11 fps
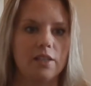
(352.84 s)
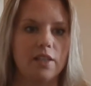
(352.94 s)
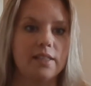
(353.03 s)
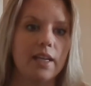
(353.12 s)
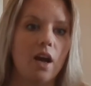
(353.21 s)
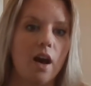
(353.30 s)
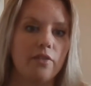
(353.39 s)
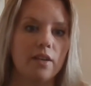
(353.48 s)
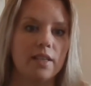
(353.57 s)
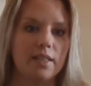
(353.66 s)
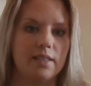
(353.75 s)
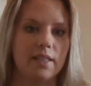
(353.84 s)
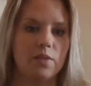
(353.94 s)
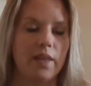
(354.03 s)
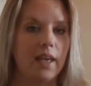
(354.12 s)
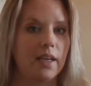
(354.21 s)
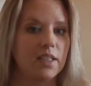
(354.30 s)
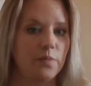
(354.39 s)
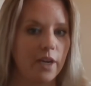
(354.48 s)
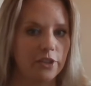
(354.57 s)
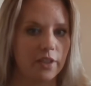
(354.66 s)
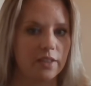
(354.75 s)
She's then offered assistance with hand
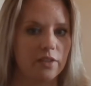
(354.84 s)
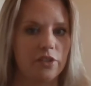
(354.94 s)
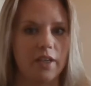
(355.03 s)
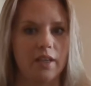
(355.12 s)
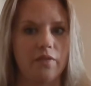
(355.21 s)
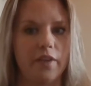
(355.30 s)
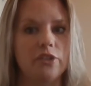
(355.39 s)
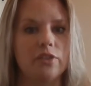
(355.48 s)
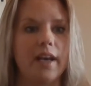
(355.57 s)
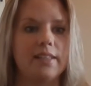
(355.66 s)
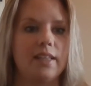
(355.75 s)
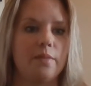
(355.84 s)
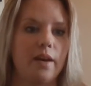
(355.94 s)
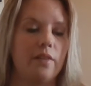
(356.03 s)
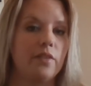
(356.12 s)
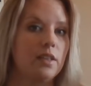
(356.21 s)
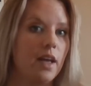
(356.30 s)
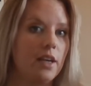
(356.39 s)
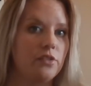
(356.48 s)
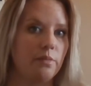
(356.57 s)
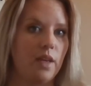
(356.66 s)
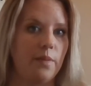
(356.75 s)
expression so she can visualize the amount of
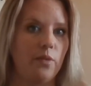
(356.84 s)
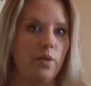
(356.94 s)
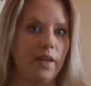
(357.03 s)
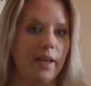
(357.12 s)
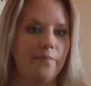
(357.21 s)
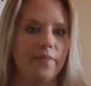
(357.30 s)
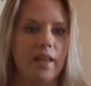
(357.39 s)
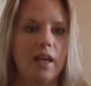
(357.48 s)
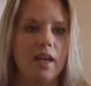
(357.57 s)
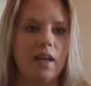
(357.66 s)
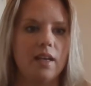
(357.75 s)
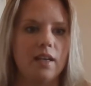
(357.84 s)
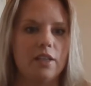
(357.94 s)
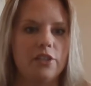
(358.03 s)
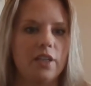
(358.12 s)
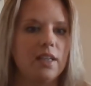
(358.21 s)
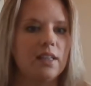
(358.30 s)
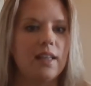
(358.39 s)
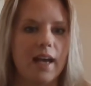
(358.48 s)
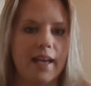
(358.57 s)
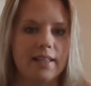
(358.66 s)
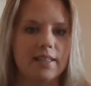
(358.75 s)
colostrum baby will get. She
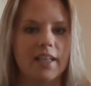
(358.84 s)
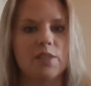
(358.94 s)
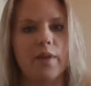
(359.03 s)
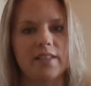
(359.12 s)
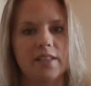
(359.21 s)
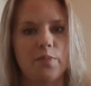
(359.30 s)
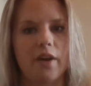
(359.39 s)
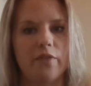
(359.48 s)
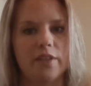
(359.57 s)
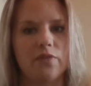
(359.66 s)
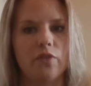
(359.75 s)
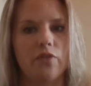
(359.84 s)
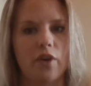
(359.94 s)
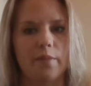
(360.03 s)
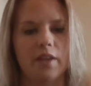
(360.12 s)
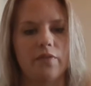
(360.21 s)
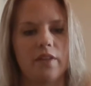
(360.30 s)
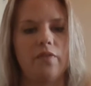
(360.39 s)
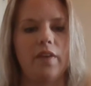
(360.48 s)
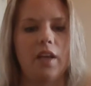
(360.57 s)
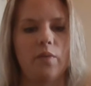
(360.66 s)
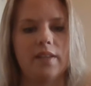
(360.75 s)
declines and expresses preference for formula for the
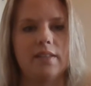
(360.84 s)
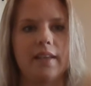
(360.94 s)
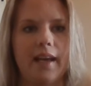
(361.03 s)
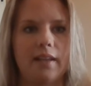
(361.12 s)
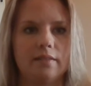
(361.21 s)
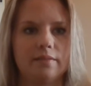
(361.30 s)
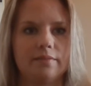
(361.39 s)
feeding once again.